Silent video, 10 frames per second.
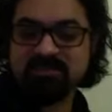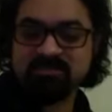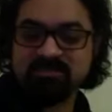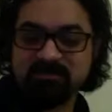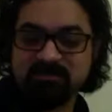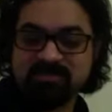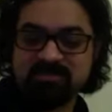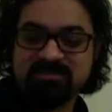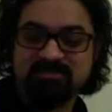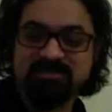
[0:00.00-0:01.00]
you so much.
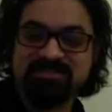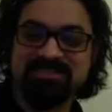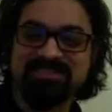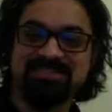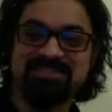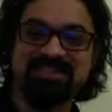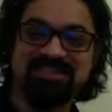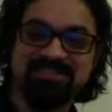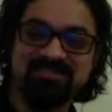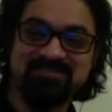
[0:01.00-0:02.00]
God bless you. Take
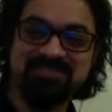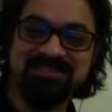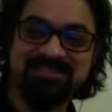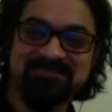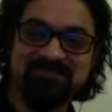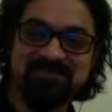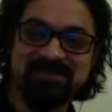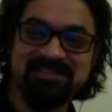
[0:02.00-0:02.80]
care. Talk soon. Bye bye.